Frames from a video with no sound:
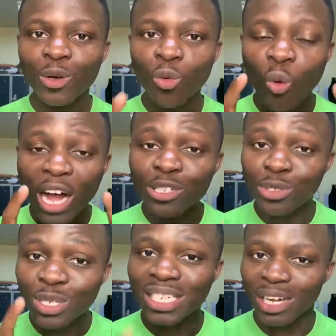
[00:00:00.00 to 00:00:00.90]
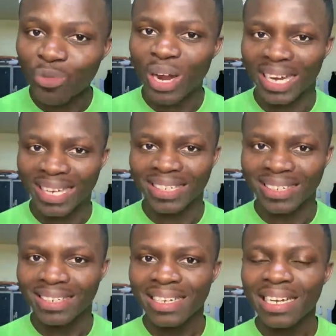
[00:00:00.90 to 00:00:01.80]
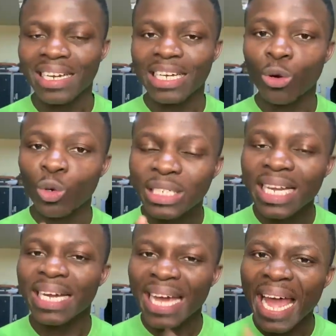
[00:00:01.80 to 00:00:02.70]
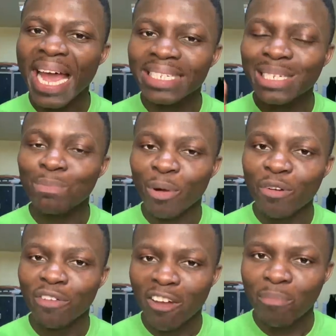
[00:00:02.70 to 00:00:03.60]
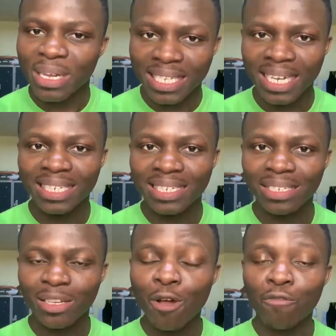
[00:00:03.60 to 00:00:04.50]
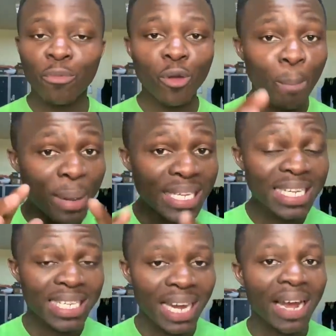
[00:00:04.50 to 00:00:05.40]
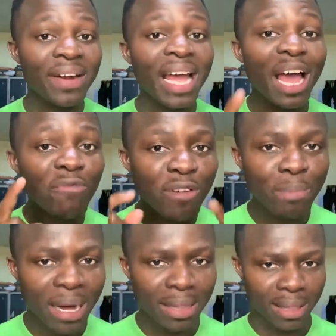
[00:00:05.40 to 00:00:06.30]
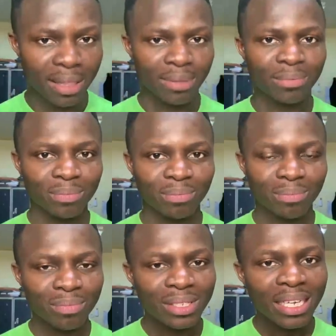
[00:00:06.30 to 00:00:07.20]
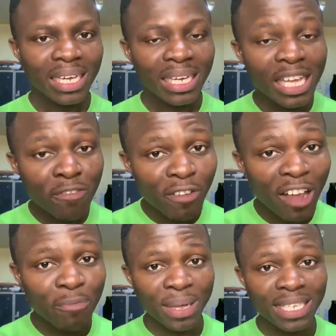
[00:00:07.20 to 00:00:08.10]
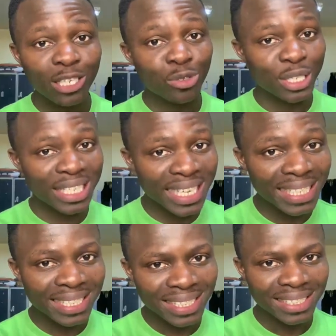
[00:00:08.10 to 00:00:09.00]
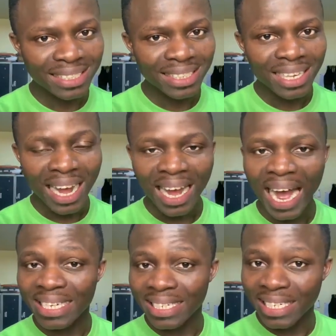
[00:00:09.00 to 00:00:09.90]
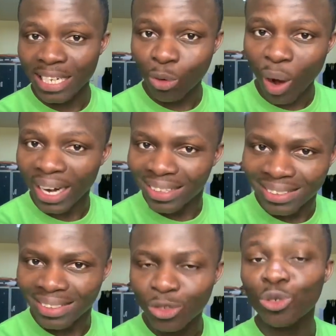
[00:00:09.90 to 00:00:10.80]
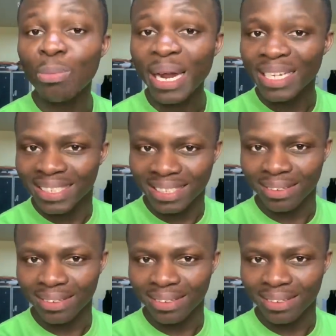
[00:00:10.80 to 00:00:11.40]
once you start working, they will take 18.5% from your basic salary every month, give 5% to Ssnit as tier 1 to manage,